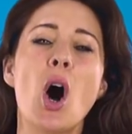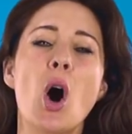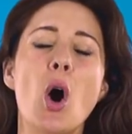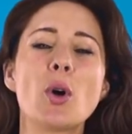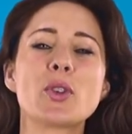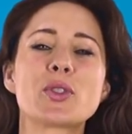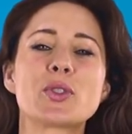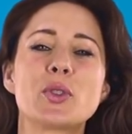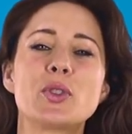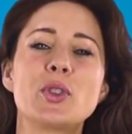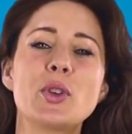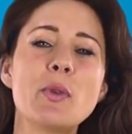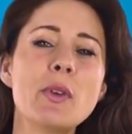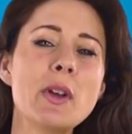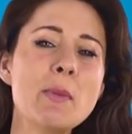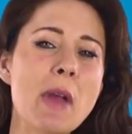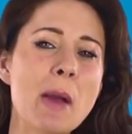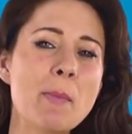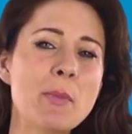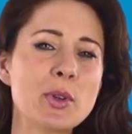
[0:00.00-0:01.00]
Also, do you
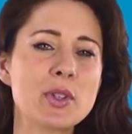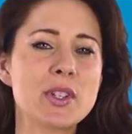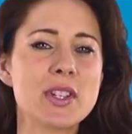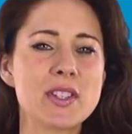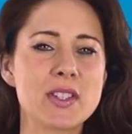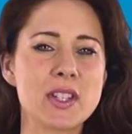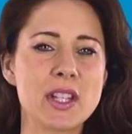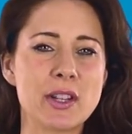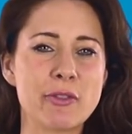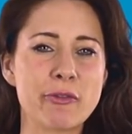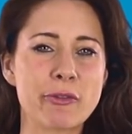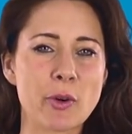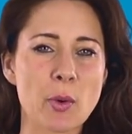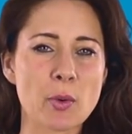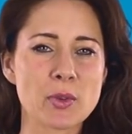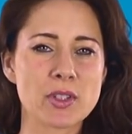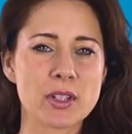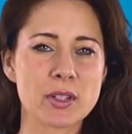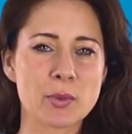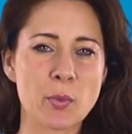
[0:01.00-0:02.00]
remember this scene in
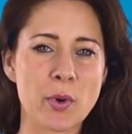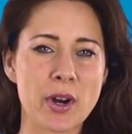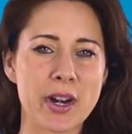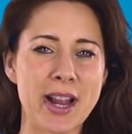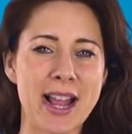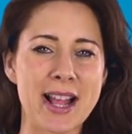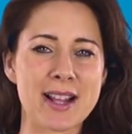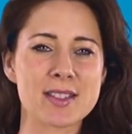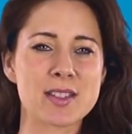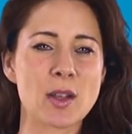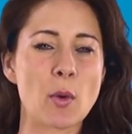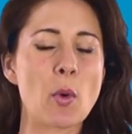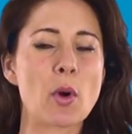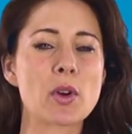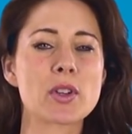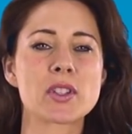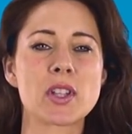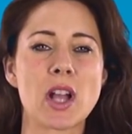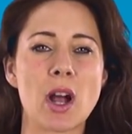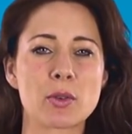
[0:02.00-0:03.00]
Frozen where Elsa
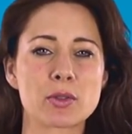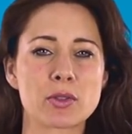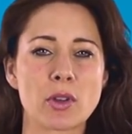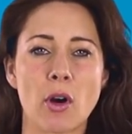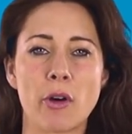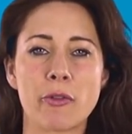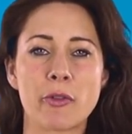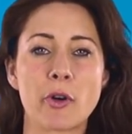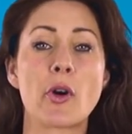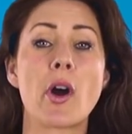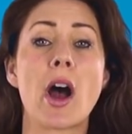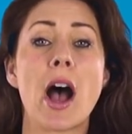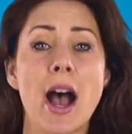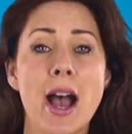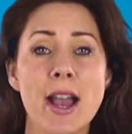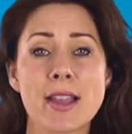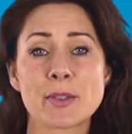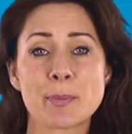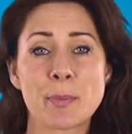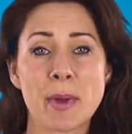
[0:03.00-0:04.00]
walks out of her
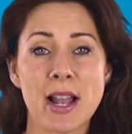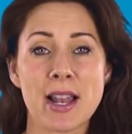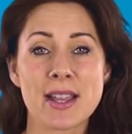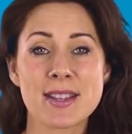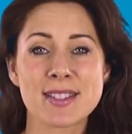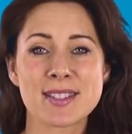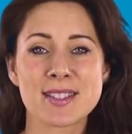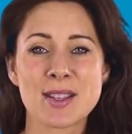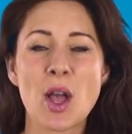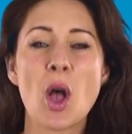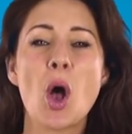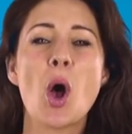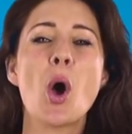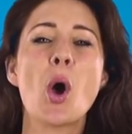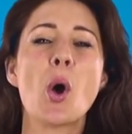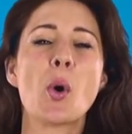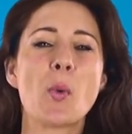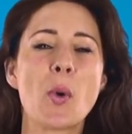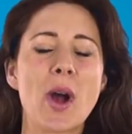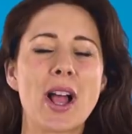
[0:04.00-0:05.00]
ice palace?
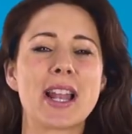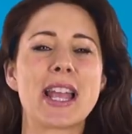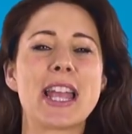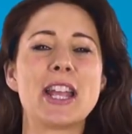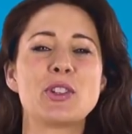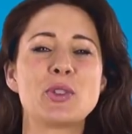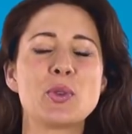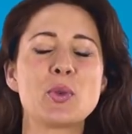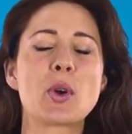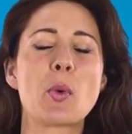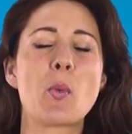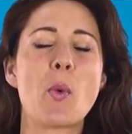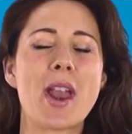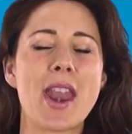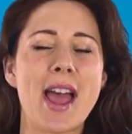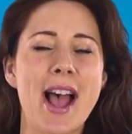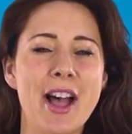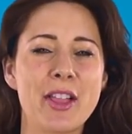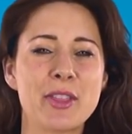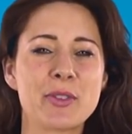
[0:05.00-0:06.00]
Well, it took
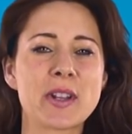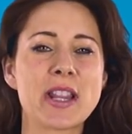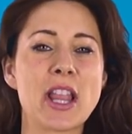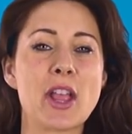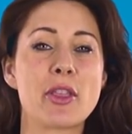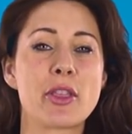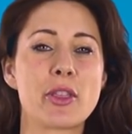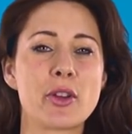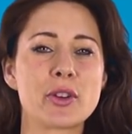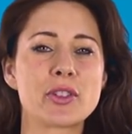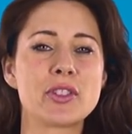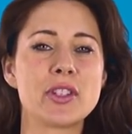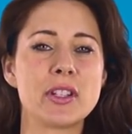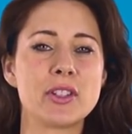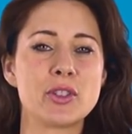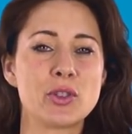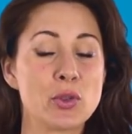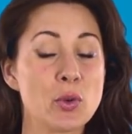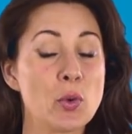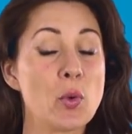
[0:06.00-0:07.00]
one hundred
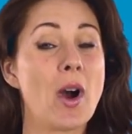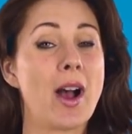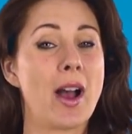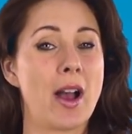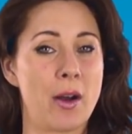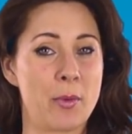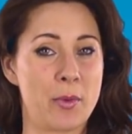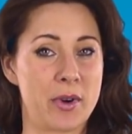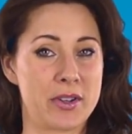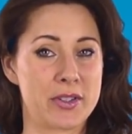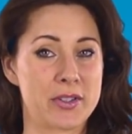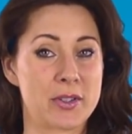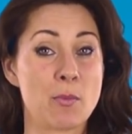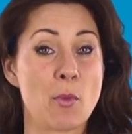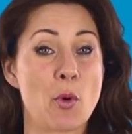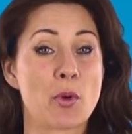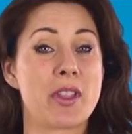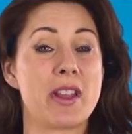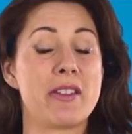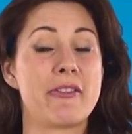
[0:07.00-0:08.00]
thirty-two hours,
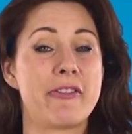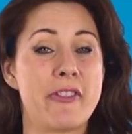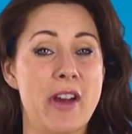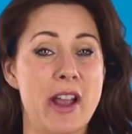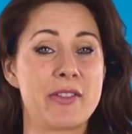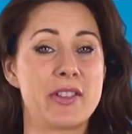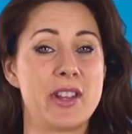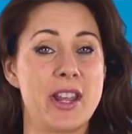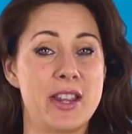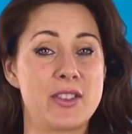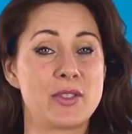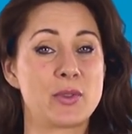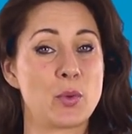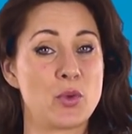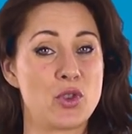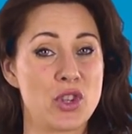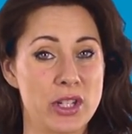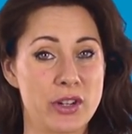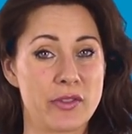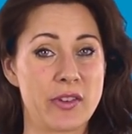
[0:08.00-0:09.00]
more than five days to
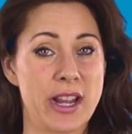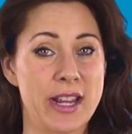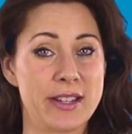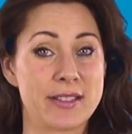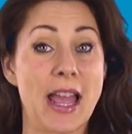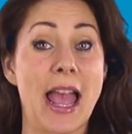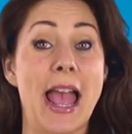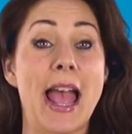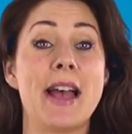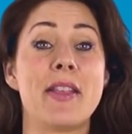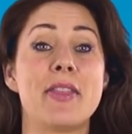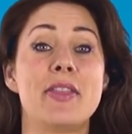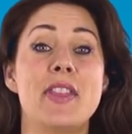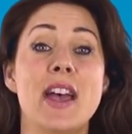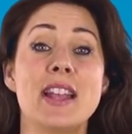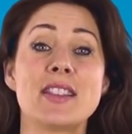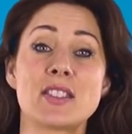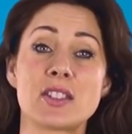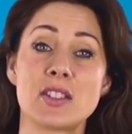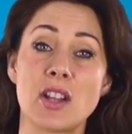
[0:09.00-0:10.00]
generate, and
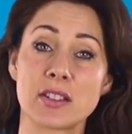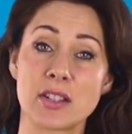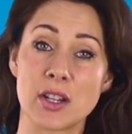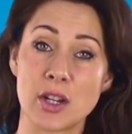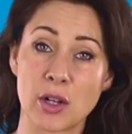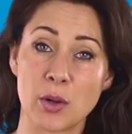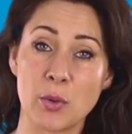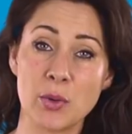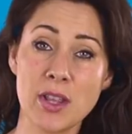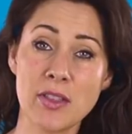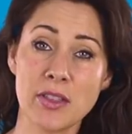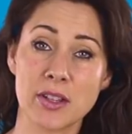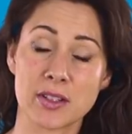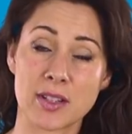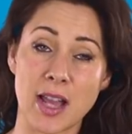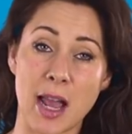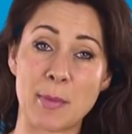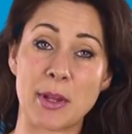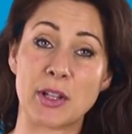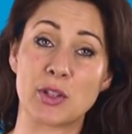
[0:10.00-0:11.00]
that's not including the
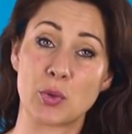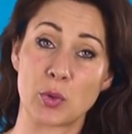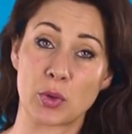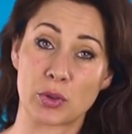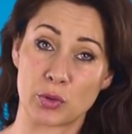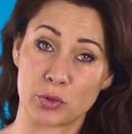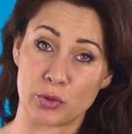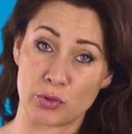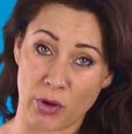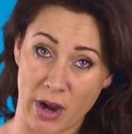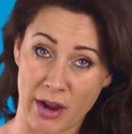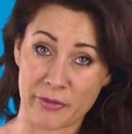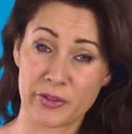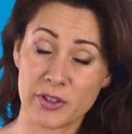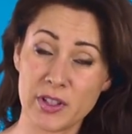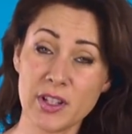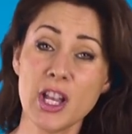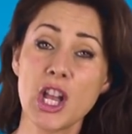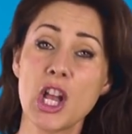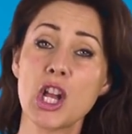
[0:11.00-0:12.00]
time it took to
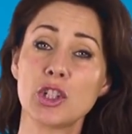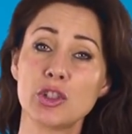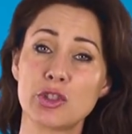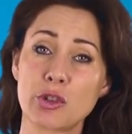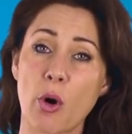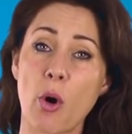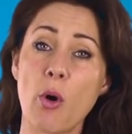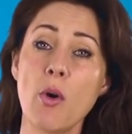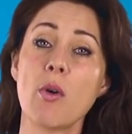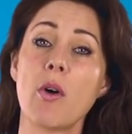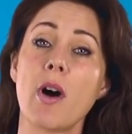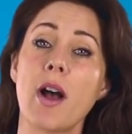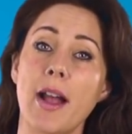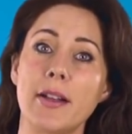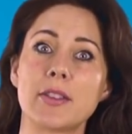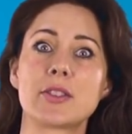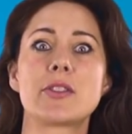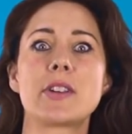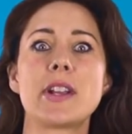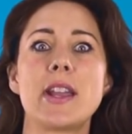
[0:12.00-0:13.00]
draft, draw
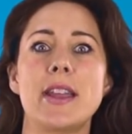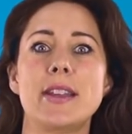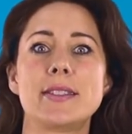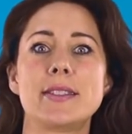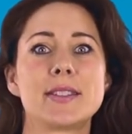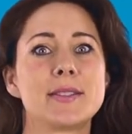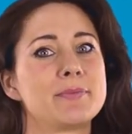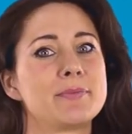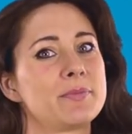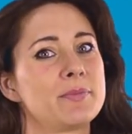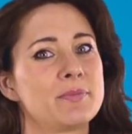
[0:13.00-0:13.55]
and create.